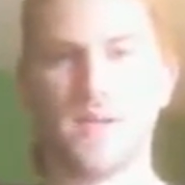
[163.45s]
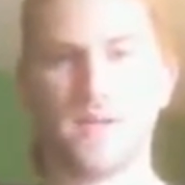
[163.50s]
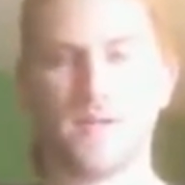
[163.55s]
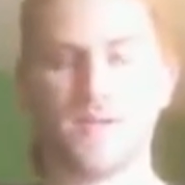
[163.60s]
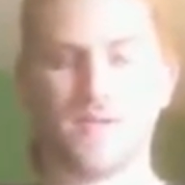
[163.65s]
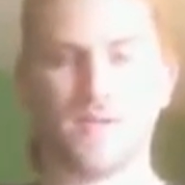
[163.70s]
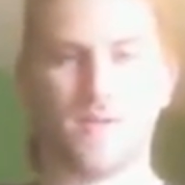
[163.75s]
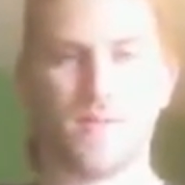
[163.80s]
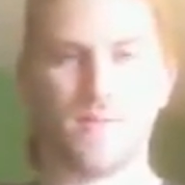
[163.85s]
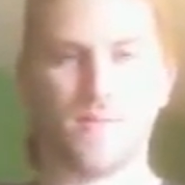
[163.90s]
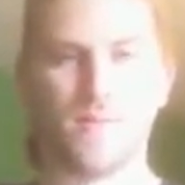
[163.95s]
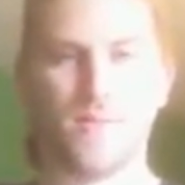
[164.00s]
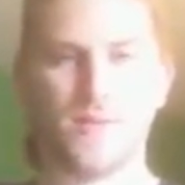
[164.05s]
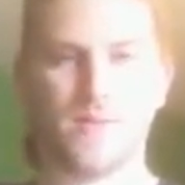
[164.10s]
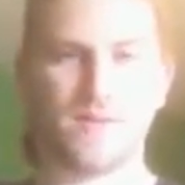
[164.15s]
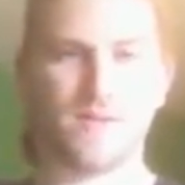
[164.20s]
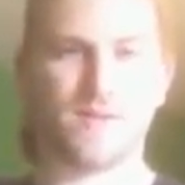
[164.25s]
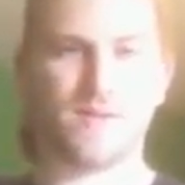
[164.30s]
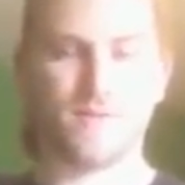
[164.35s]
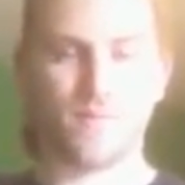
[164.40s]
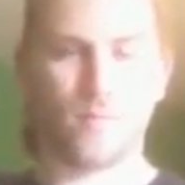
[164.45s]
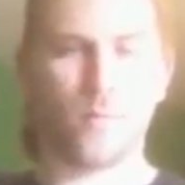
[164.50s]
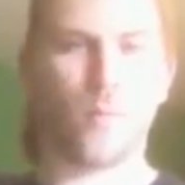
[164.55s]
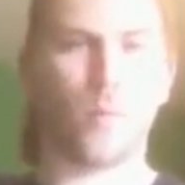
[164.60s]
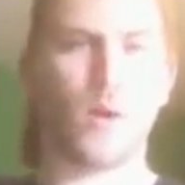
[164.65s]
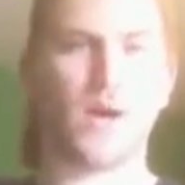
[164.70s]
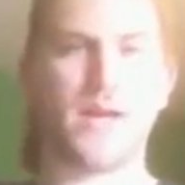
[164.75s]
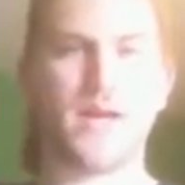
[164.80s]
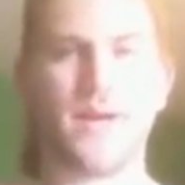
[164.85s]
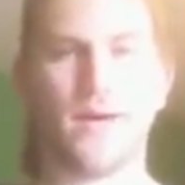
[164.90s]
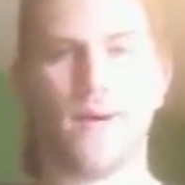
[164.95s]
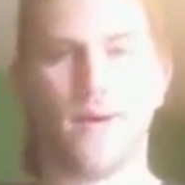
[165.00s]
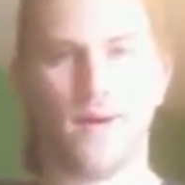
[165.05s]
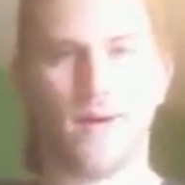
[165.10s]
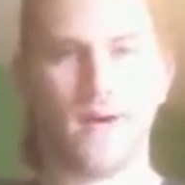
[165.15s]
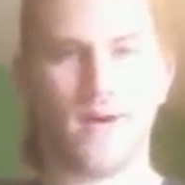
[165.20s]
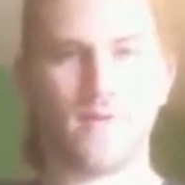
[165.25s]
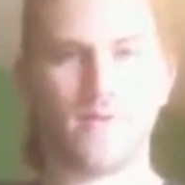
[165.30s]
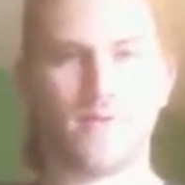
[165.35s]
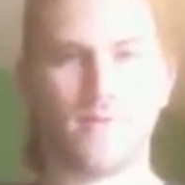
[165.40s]
So this is way
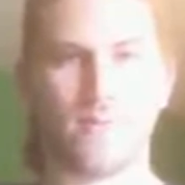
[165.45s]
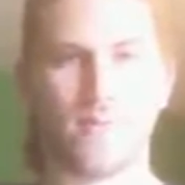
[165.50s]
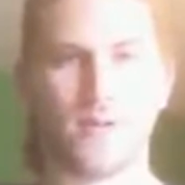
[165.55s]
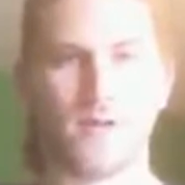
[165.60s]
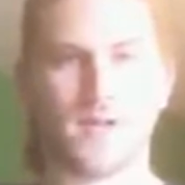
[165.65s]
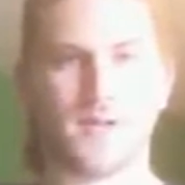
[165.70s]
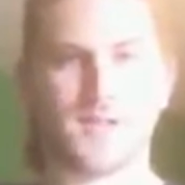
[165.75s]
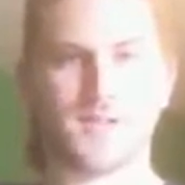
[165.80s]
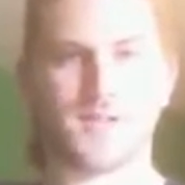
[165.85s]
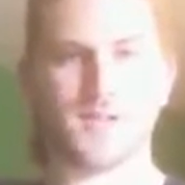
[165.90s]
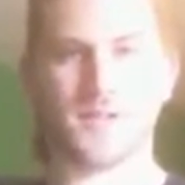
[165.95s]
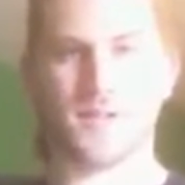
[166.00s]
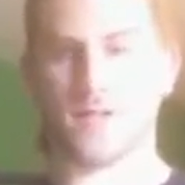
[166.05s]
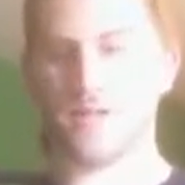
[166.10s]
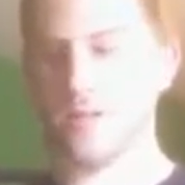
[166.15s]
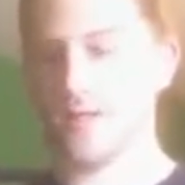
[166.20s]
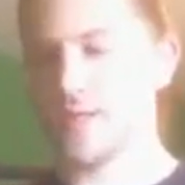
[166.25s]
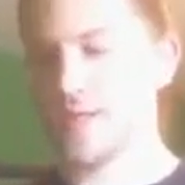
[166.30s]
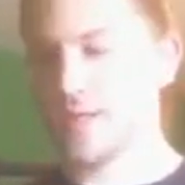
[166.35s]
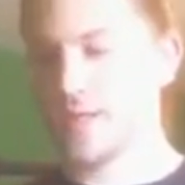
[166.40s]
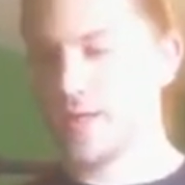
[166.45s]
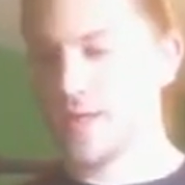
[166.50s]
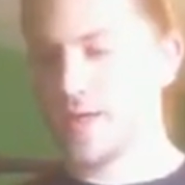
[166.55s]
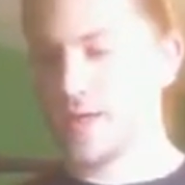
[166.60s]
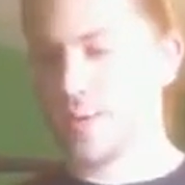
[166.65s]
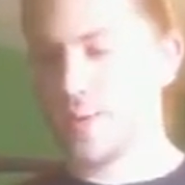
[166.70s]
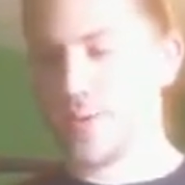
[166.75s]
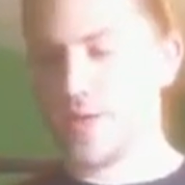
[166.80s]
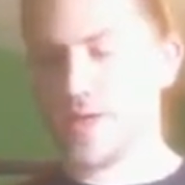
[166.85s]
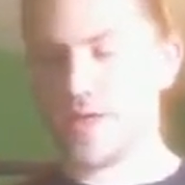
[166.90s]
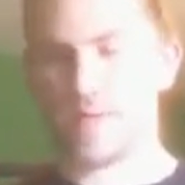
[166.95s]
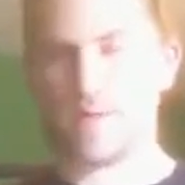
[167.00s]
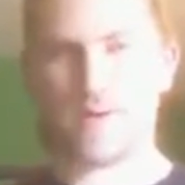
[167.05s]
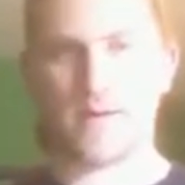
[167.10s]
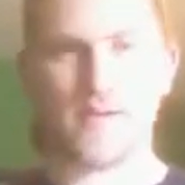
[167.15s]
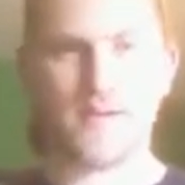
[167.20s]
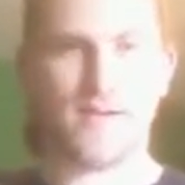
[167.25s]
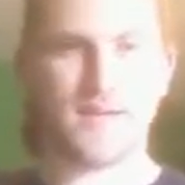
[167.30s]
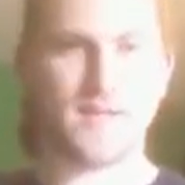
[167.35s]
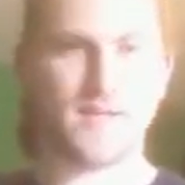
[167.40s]
off, but we never
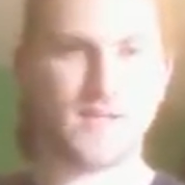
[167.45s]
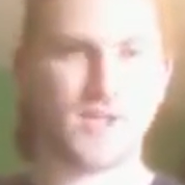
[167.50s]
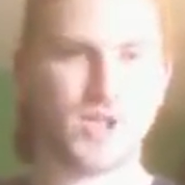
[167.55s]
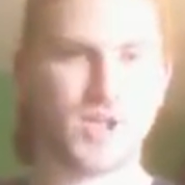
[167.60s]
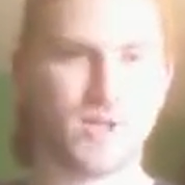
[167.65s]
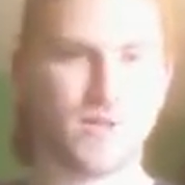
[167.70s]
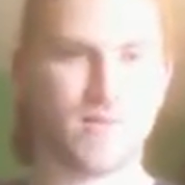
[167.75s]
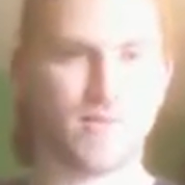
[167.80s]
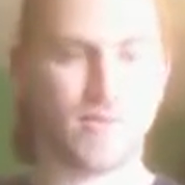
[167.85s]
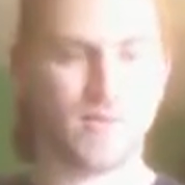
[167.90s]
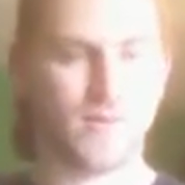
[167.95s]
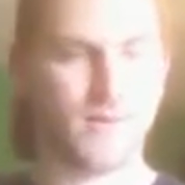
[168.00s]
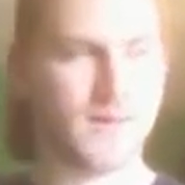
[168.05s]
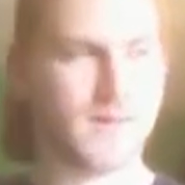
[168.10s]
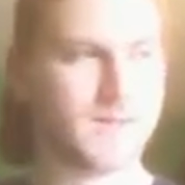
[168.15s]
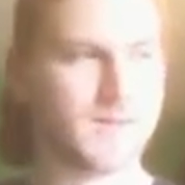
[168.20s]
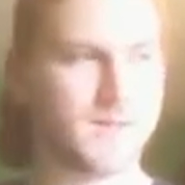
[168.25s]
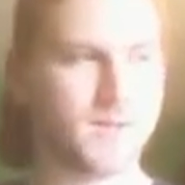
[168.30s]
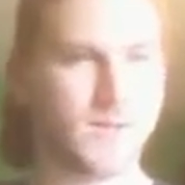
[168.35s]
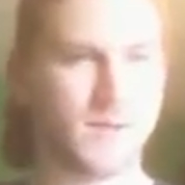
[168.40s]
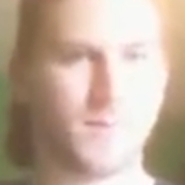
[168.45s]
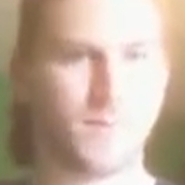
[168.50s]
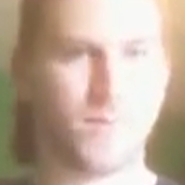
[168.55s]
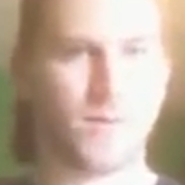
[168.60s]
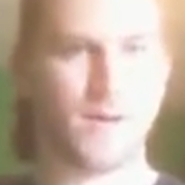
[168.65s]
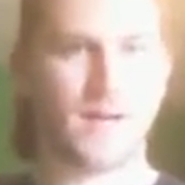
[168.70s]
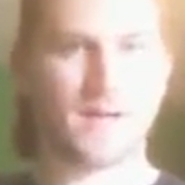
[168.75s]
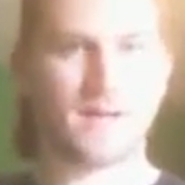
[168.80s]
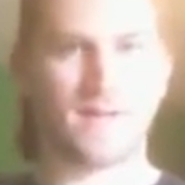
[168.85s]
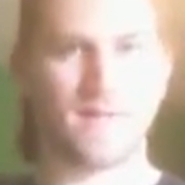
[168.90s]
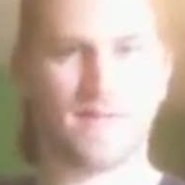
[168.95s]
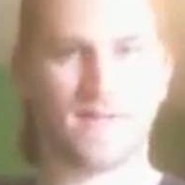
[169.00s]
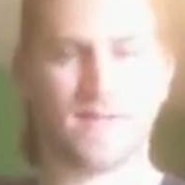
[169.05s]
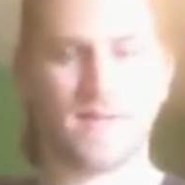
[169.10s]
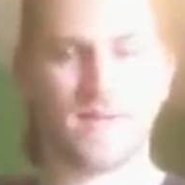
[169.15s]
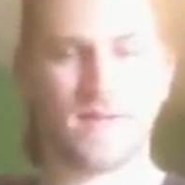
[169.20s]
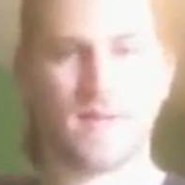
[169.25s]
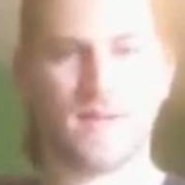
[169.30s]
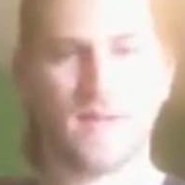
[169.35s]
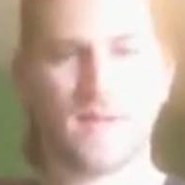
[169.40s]
had any issues with that during
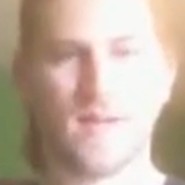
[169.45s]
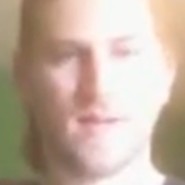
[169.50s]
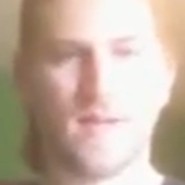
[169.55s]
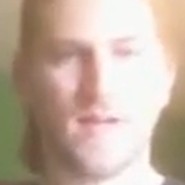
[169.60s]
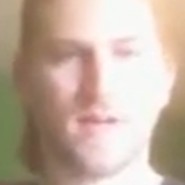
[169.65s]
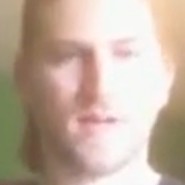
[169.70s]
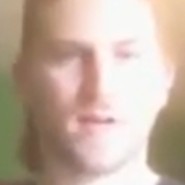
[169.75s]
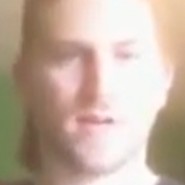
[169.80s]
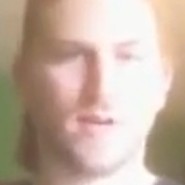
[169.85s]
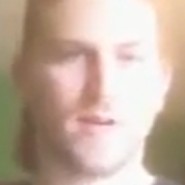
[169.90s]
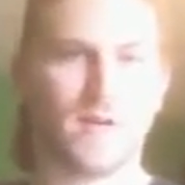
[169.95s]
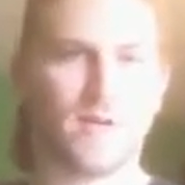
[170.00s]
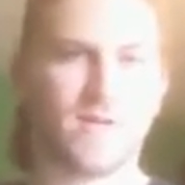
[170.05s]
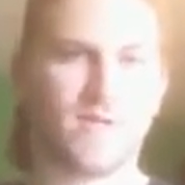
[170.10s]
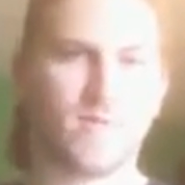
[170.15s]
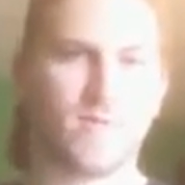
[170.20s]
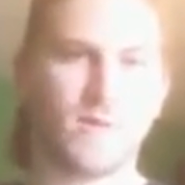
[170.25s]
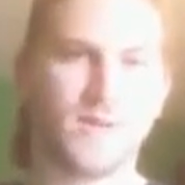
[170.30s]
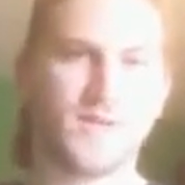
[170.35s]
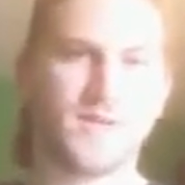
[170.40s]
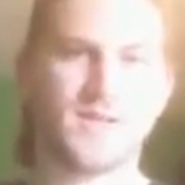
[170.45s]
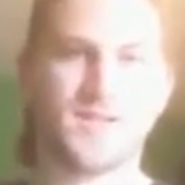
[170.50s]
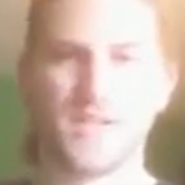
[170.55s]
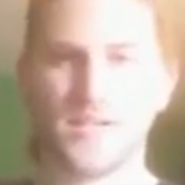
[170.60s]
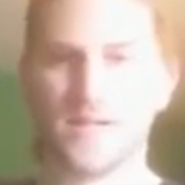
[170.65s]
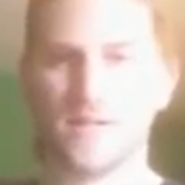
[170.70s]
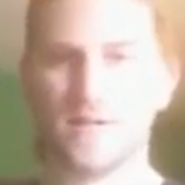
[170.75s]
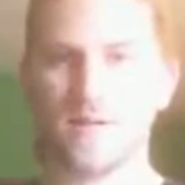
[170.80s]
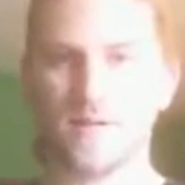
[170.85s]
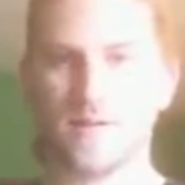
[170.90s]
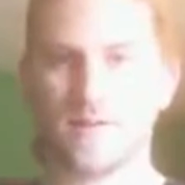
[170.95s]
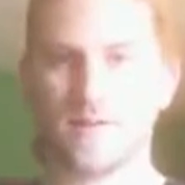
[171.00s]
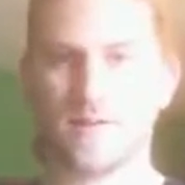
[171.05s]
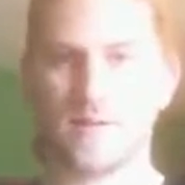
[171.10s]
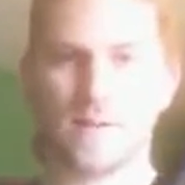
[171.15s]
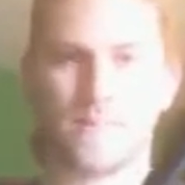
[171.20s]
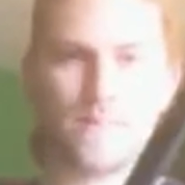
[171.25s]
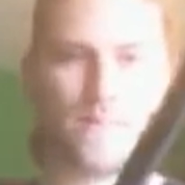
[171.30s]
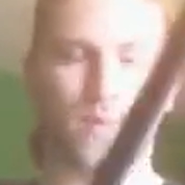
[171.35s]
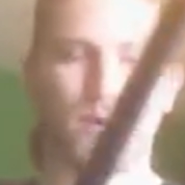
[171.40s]
practicing, because we
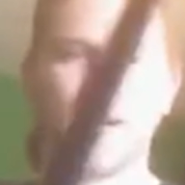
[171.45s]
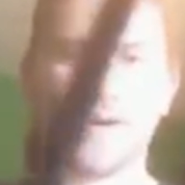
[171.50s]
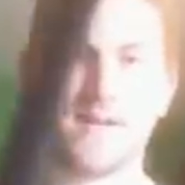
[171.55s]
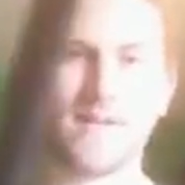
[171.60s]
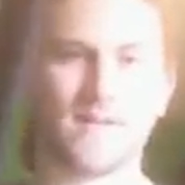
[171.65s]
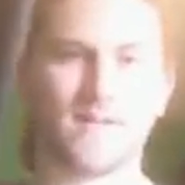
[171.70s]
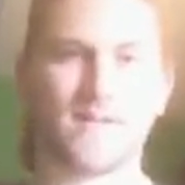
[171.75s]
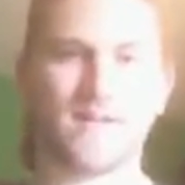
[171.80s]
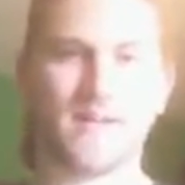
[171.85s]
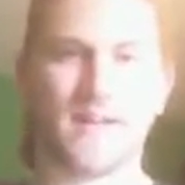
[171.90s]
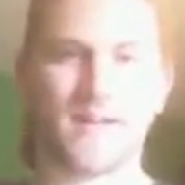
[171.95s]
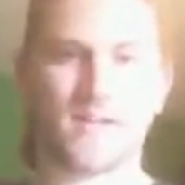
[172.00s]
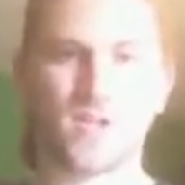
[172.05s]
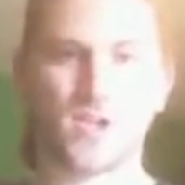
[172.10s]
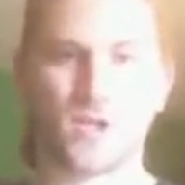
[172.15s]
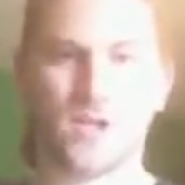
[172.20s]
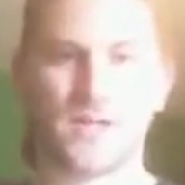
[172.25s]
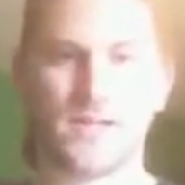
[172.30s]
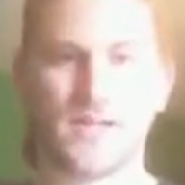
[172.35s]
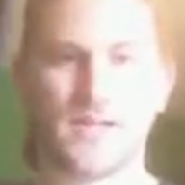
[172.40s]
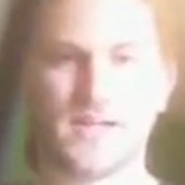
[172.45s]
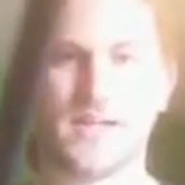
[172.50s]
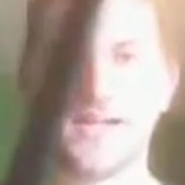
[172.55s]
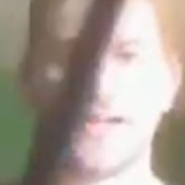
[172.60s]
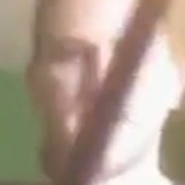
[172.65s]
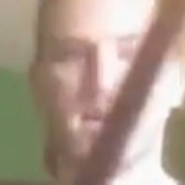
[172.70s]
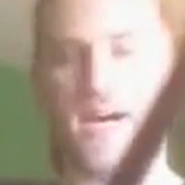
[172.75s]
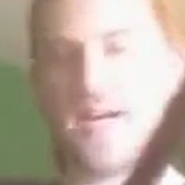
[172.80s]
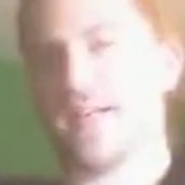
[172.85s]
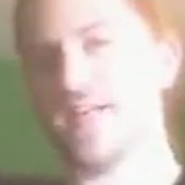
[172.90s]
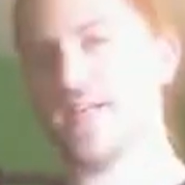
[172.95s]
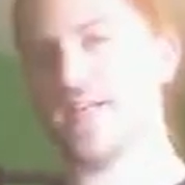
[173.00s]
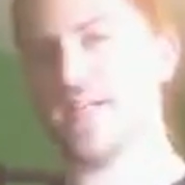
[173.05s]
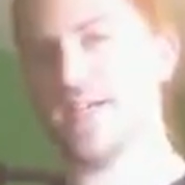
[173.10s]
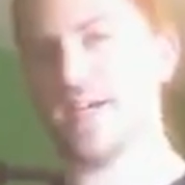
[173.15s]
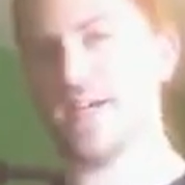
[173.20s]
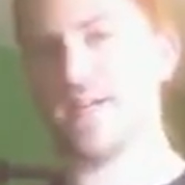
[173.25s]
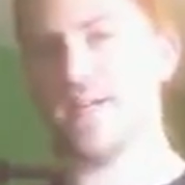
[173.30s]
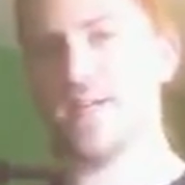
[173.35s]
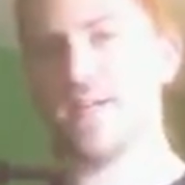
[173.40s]
didn't practice actually cutting
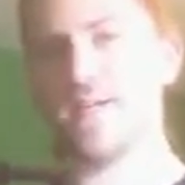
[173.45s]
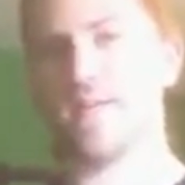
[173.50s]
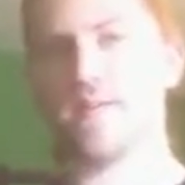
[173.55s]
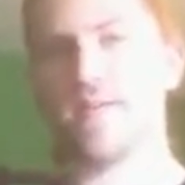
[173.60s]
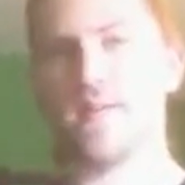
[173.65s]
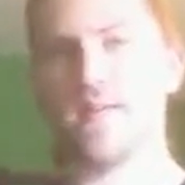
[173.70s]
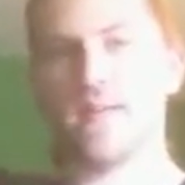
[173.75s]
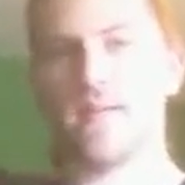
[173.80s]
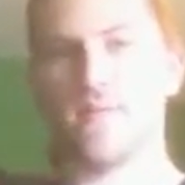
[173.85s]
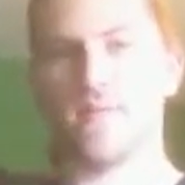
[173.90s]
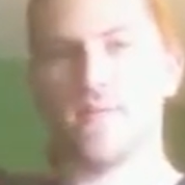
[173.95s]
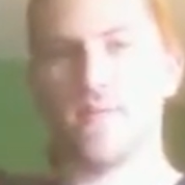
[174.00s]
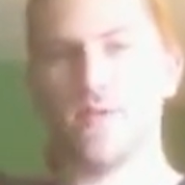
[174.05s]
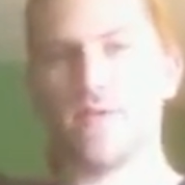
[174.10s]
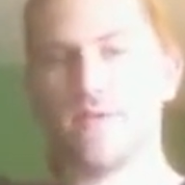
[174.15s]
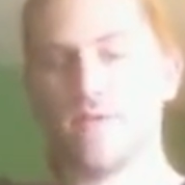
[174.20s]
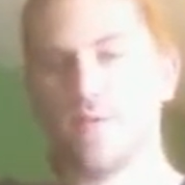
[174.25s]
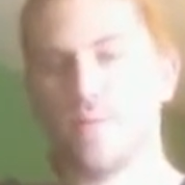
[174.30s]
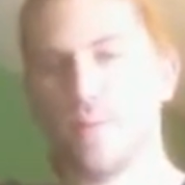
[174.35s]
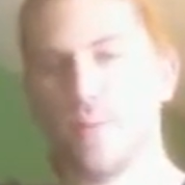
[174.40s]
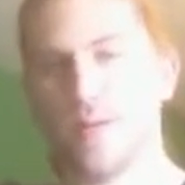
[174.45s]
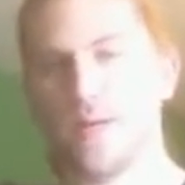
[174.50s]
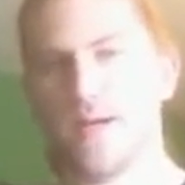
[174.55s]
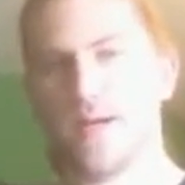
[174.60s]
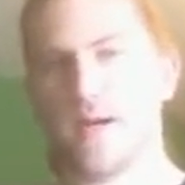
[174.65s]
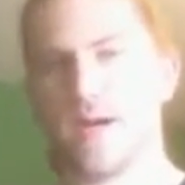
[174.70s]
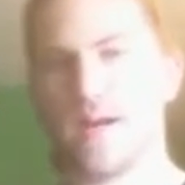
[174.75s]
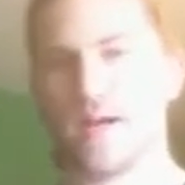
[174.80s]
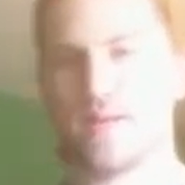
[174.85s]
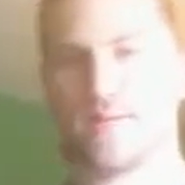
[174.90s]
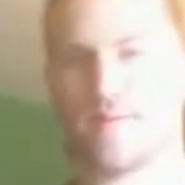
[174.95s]
techniques. This is where I